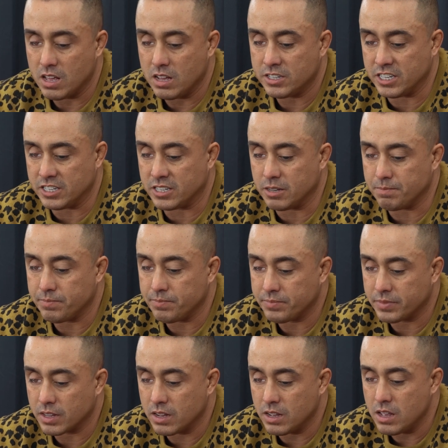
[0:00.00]
system.
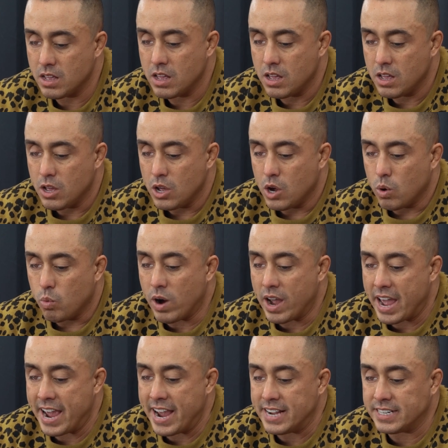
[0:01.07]

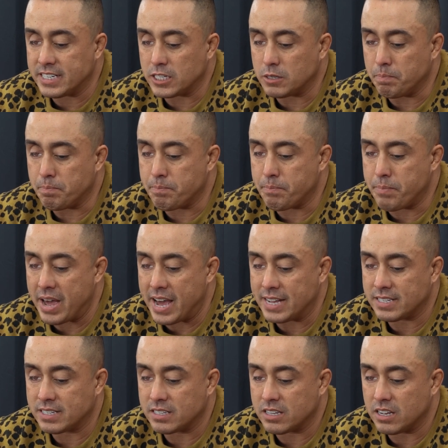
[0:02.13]
What age is
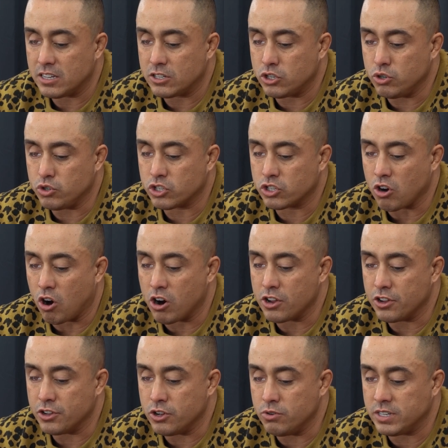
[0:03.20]
best to
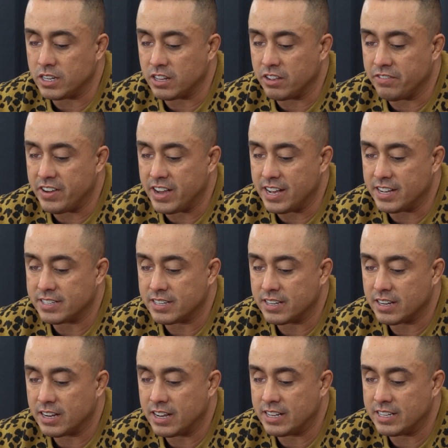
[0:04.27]
start using the vest?
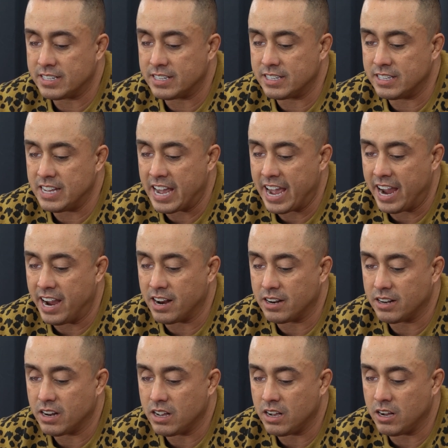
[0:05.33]
And this is
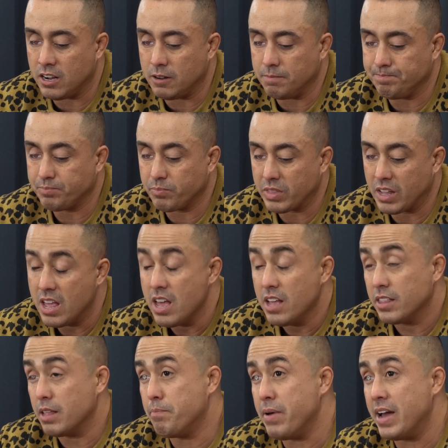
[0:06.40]
Deanne.
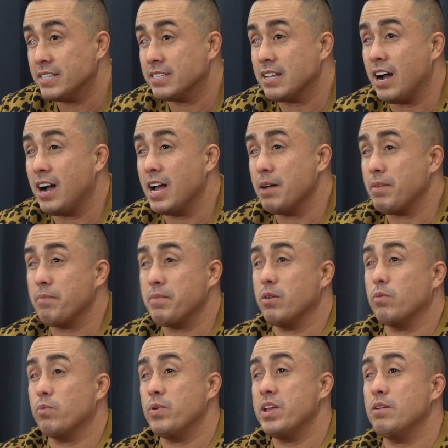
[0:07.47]
The best time,
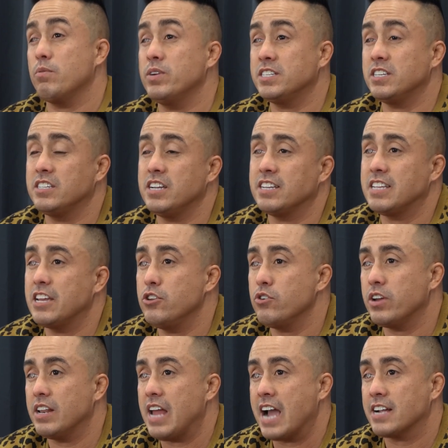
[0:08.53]
we suggest that you
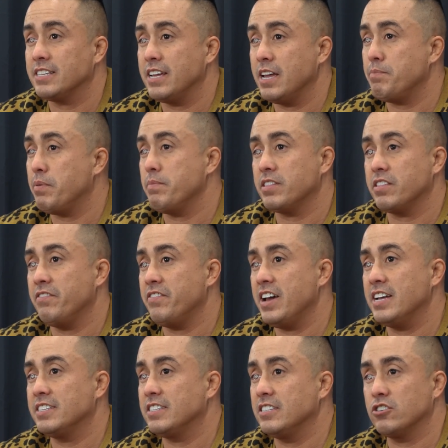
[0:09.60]
can actually implement the
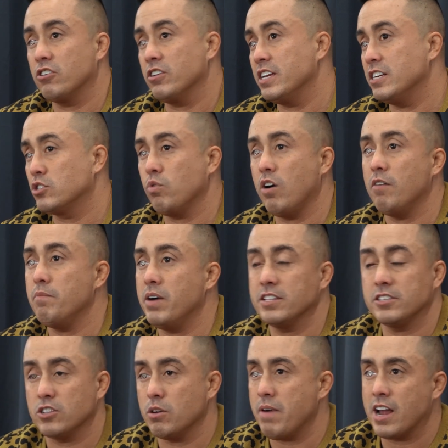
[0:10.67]
vest as early as 12
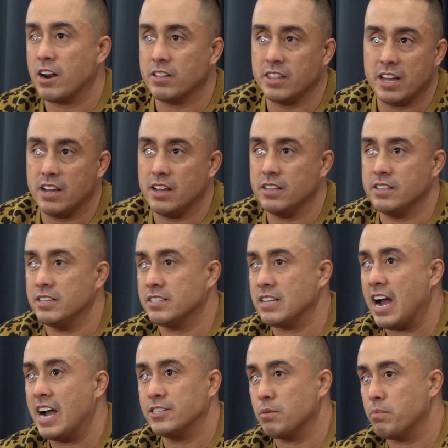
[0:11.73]
months, no matter the
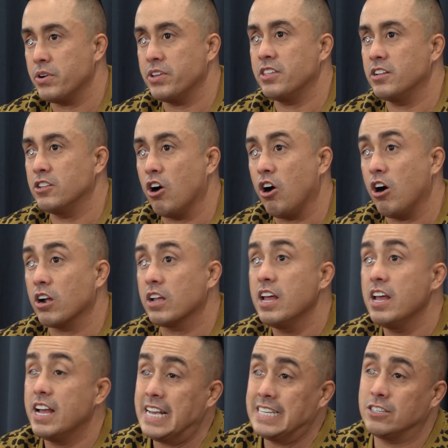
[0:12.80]
size or breed of the dog,
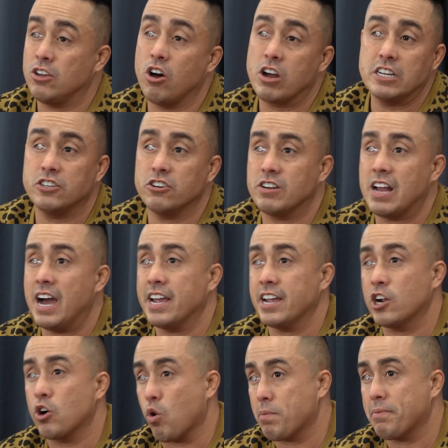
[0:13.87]
as long as you're not
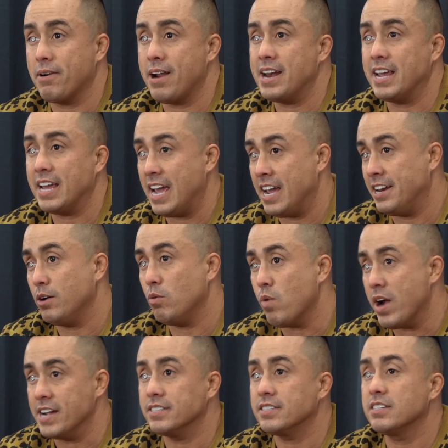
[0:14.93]
incorporating any
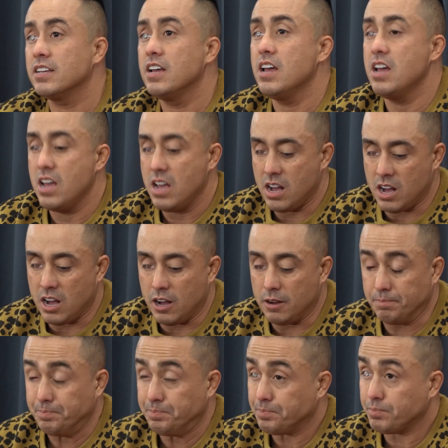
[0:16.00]
weights.
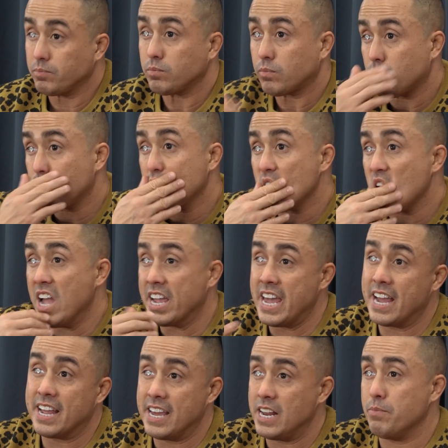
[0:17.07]

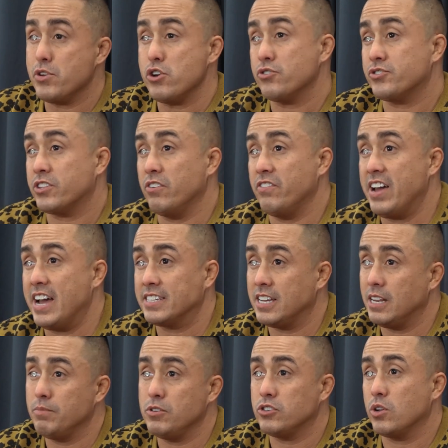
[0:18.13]
Again, get them used to the vest,
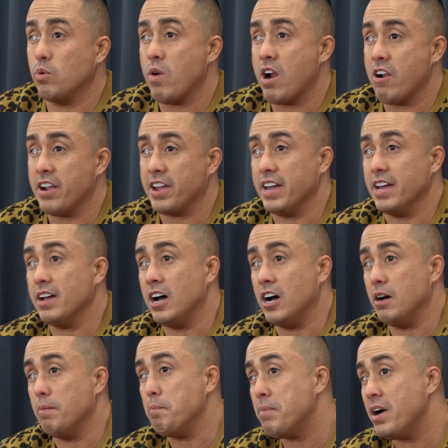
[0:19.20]
get them used to wearing it.
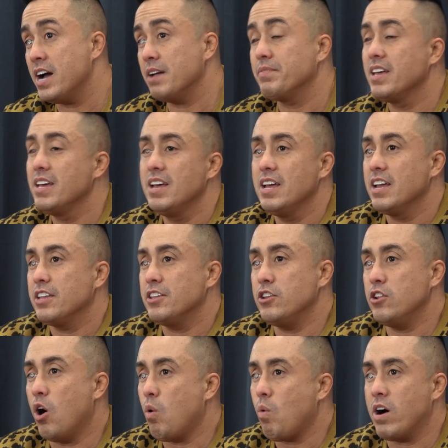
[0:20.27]
But
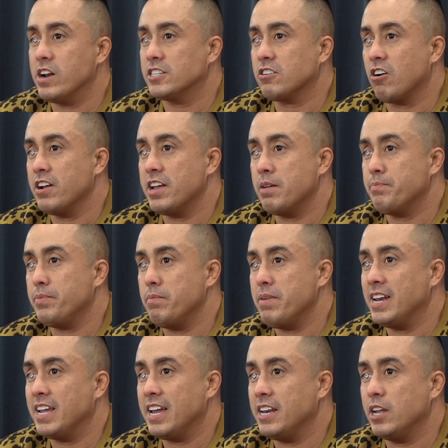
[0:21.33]
you don't want to start
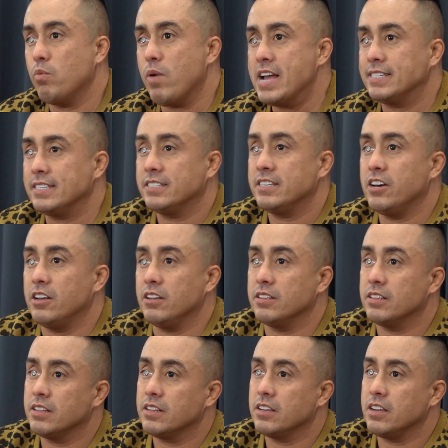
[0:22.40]
implementing any weights until